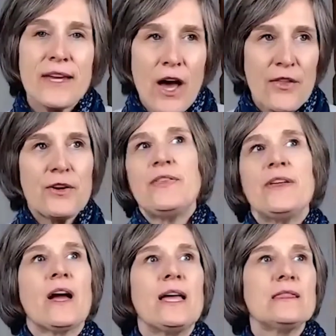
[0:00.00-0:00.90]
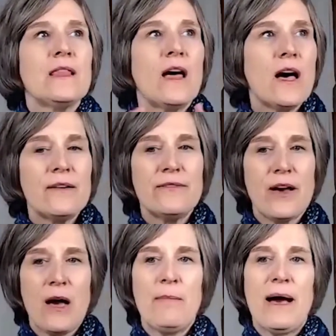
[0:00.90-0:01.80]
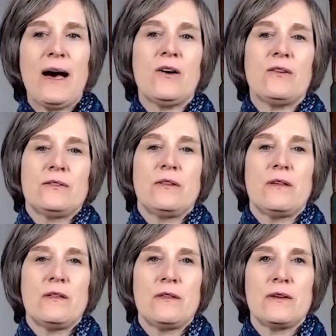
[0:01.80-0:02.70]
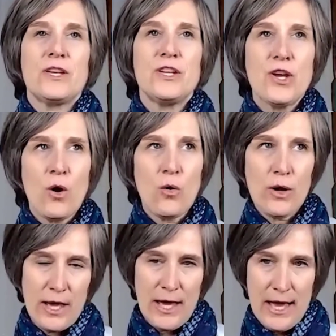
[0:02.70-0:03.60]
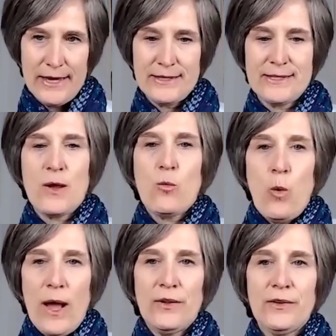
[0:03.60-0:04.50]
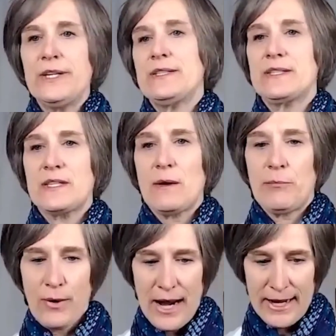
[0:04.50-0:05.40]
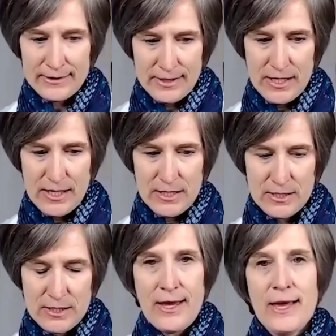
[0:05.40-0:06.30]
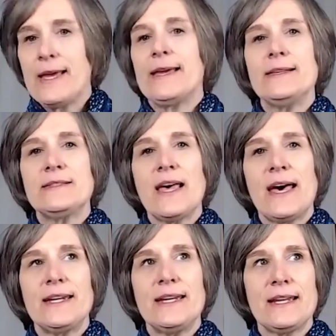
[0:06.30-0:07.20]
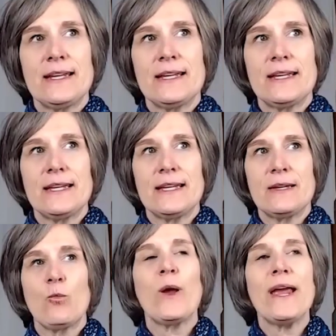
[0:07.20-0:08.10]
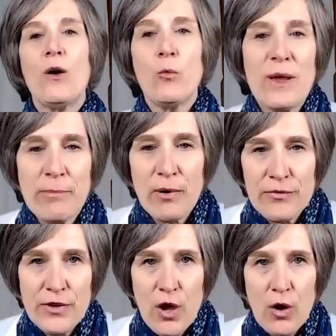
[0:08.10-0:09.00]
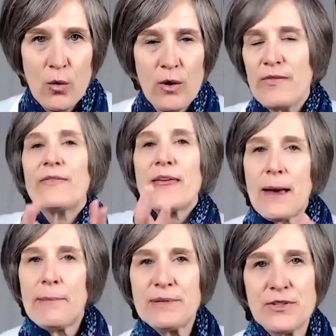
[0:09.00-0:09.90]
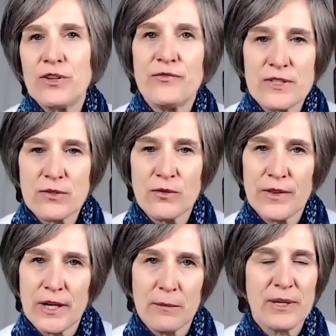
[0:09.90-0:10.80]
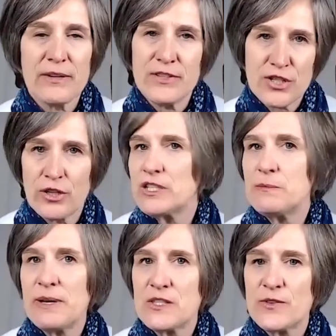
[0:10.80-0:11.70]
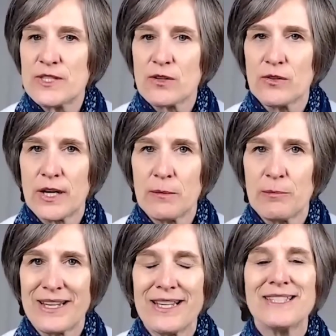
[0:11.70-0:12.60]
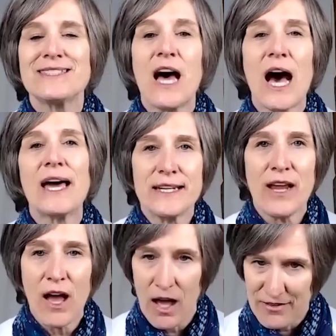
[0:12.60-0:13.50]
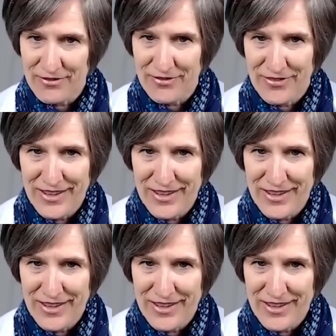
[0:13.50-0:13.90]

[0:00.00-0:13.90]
the other thing I love about yoga as a wellness practice is that we both know that the episode of physical therapy, of insurance-based physical therapy, is not enough.